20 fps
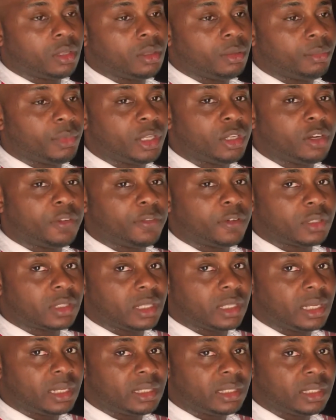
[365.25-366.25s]
Many of us
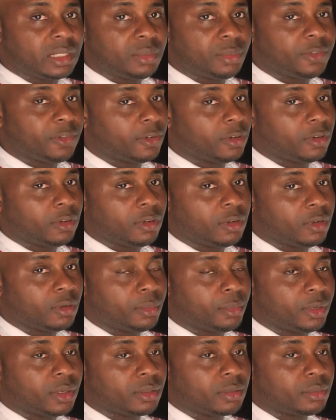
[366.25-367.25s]
learned it before,
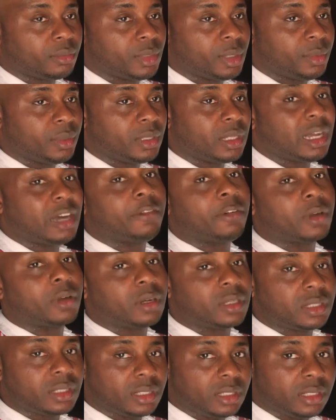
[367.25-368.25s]
but maybe they have
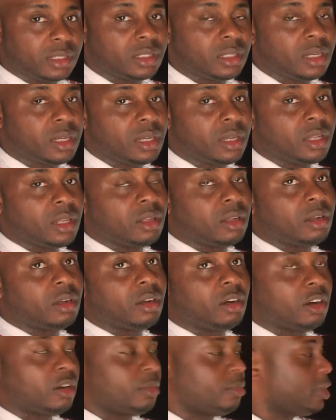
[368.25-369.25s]
forgotten it,
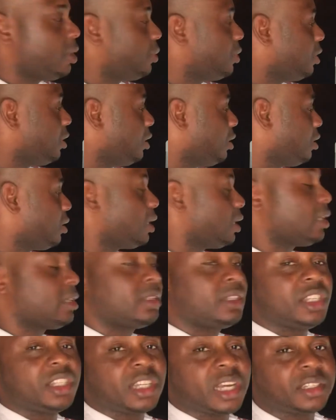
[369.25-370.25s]
or maybe the
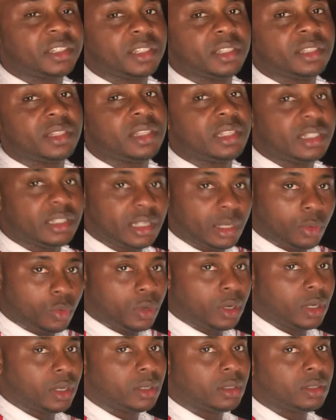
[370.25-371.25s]
teacher didn't teach them
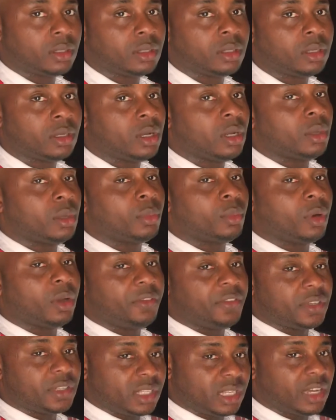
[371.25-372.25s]
well. But if
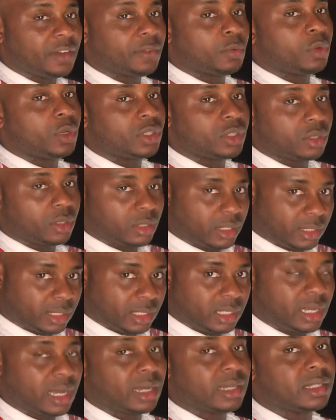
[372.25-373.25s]
you still have questions, you can
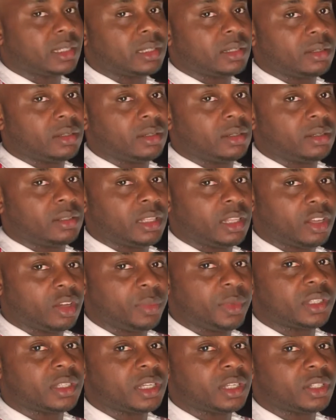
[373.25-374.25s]
still ask in the
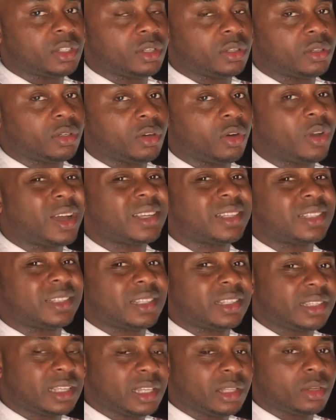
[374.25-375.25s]
comment section, or you can still
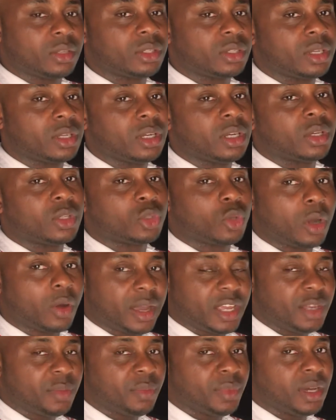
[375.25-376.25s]
send us to our
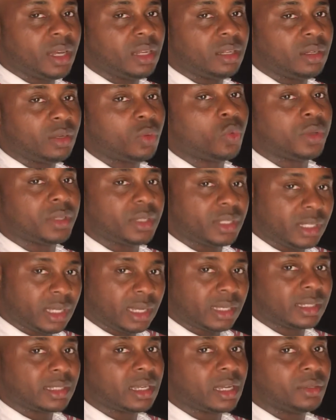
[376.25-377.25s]
email. We'll still
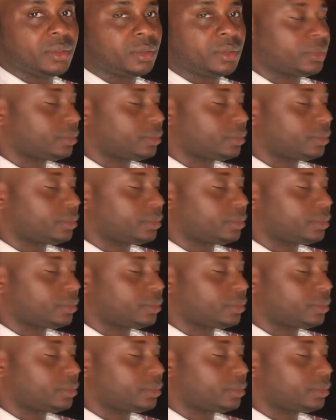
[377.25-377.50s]
answer you.